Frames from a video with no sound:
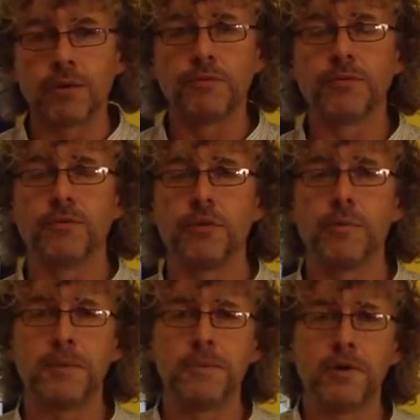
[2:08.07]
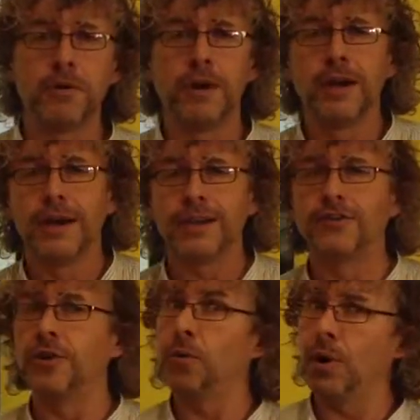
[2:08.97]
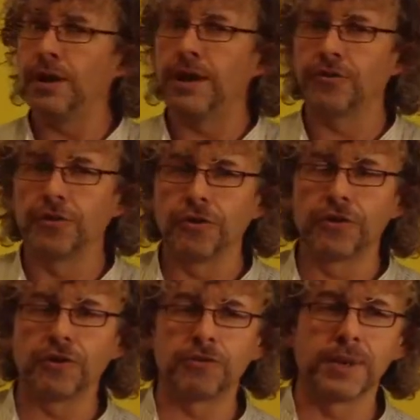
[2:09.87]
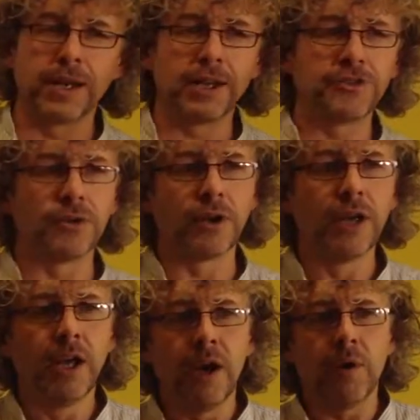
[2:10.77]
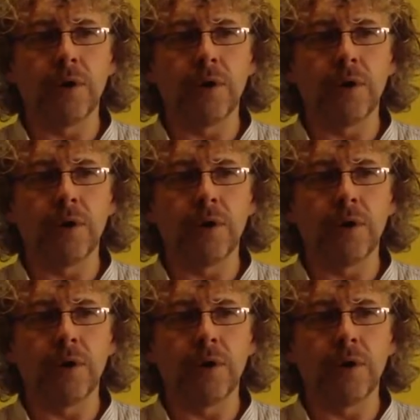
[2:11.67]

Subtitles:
I'll run through a bit more into why that's unorthodox a bit later on.